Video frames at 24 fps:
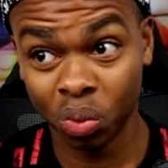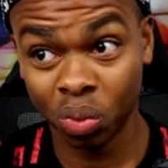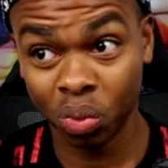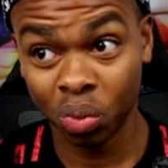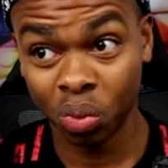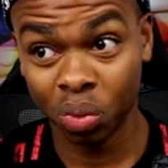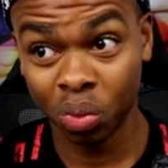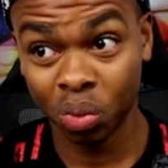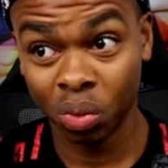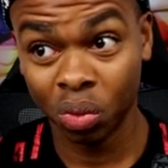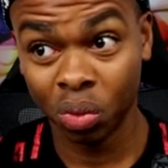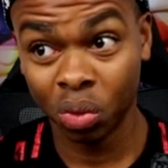
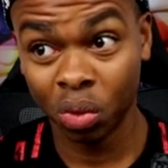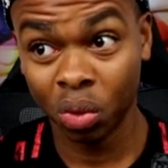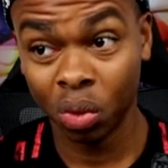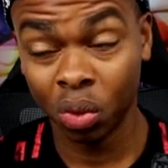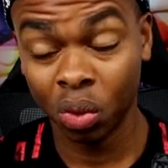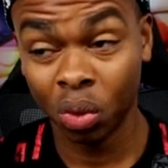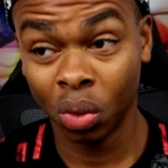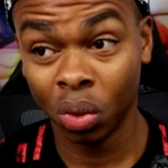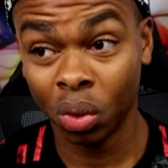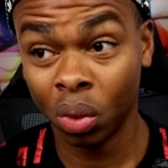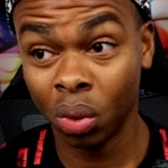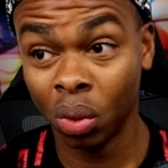
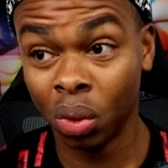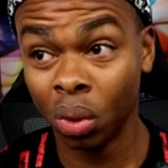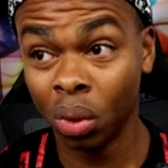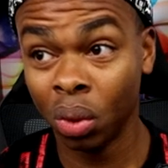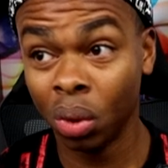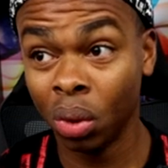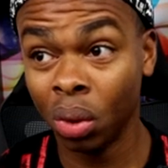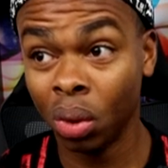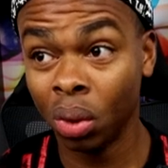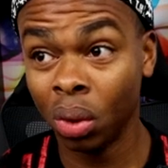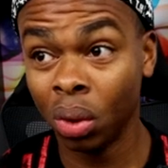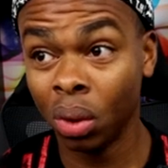
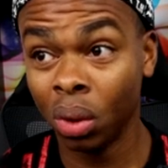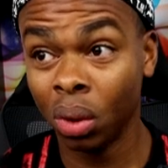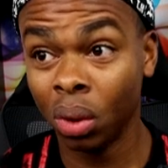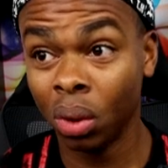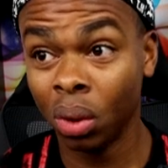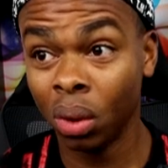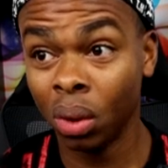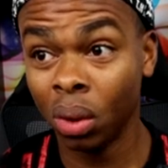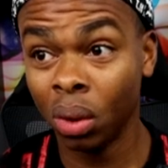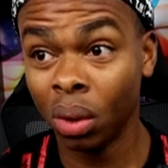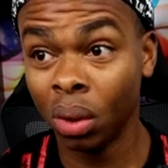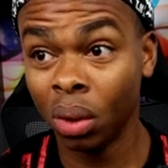
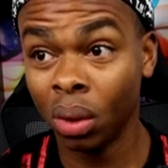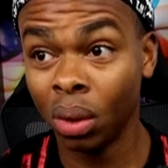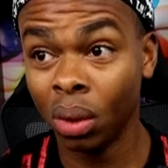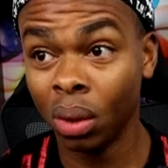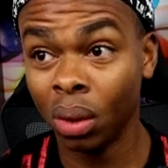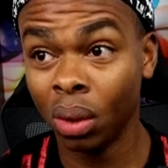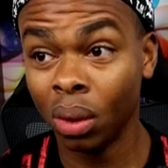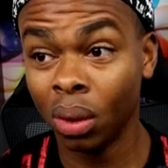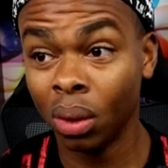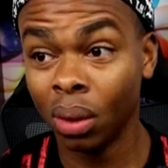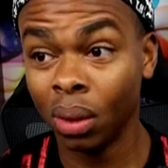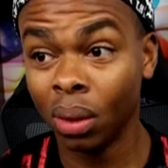
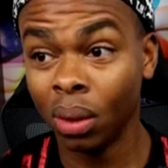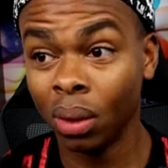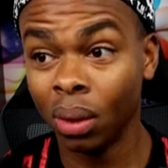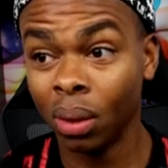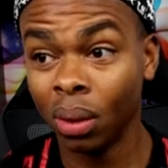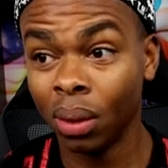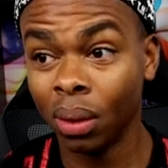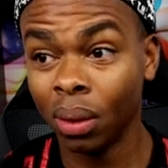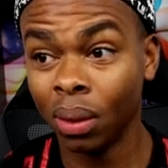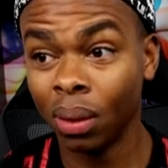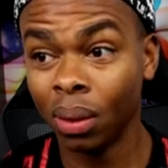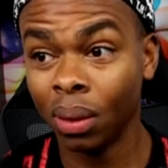
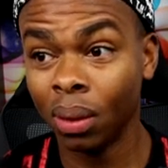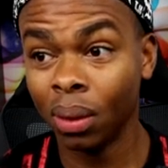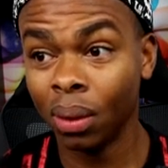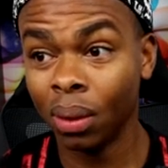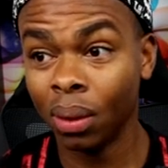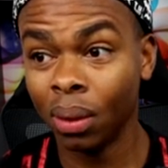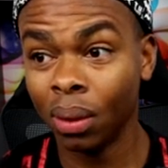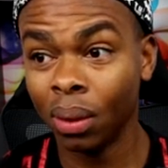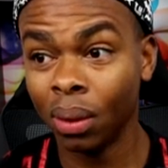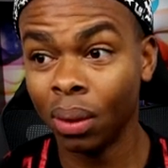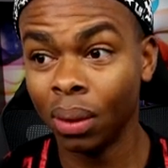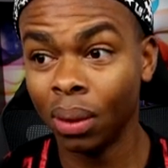
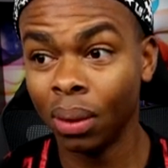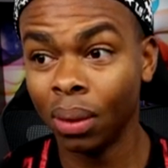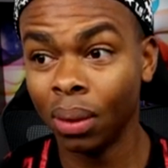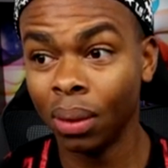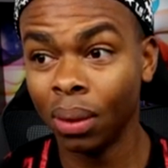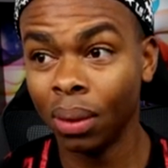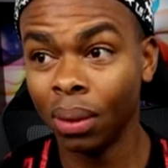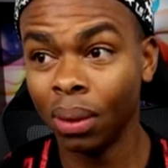The person shown says nothing.